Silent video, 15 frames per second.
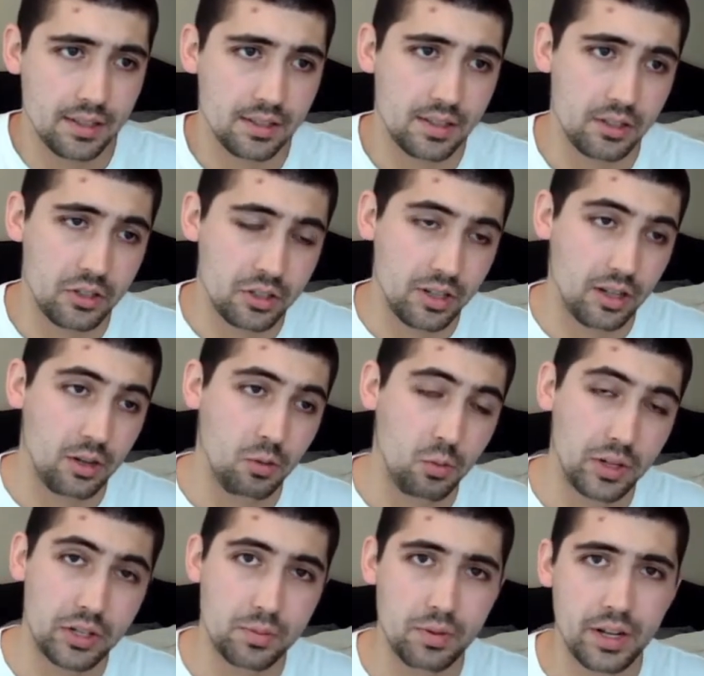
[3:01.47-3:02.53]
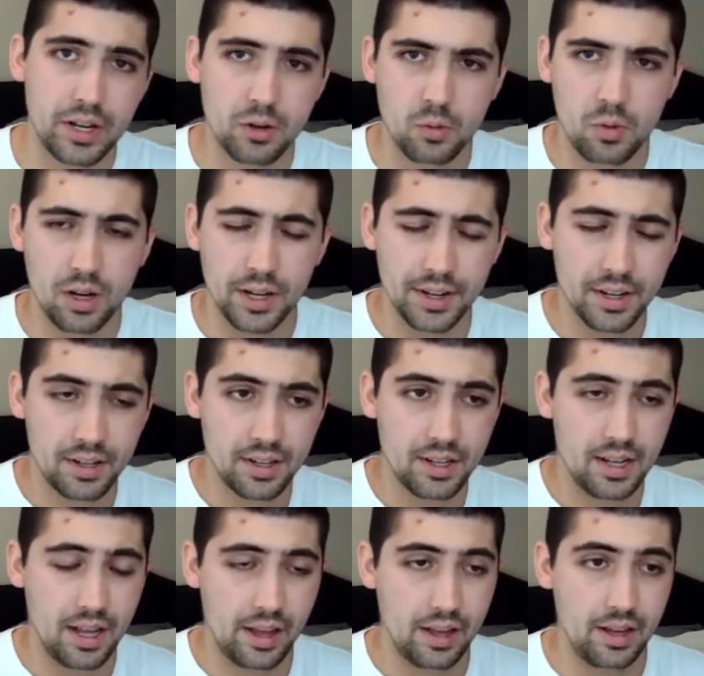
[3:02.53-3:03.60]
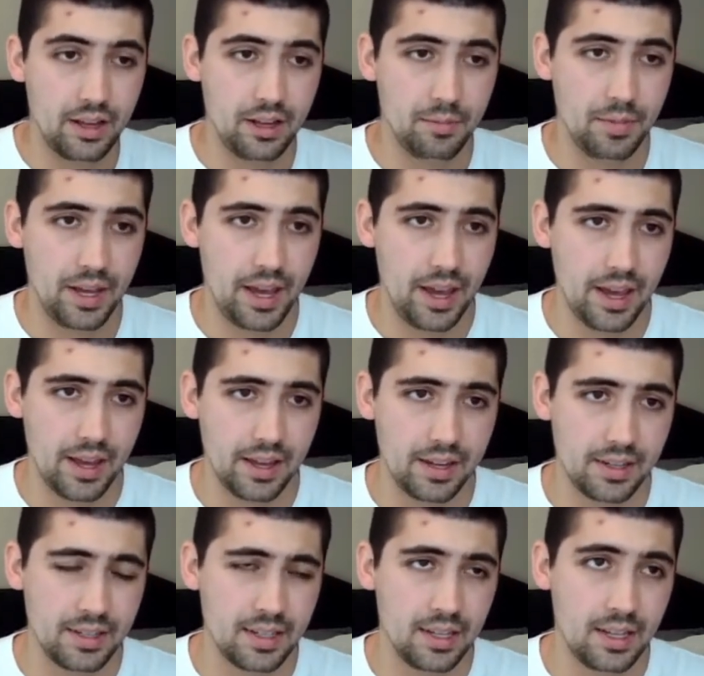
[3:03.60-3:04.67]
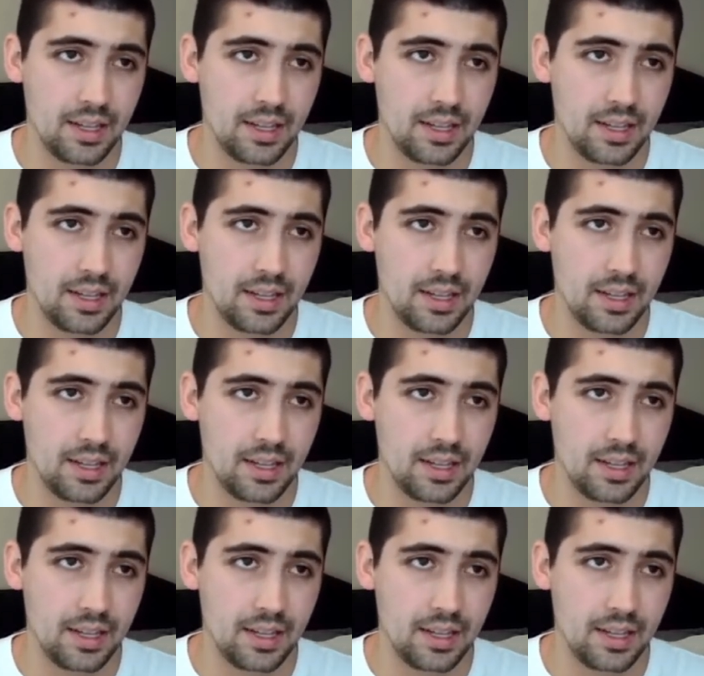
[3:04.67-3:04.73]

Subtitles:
to show which player won, and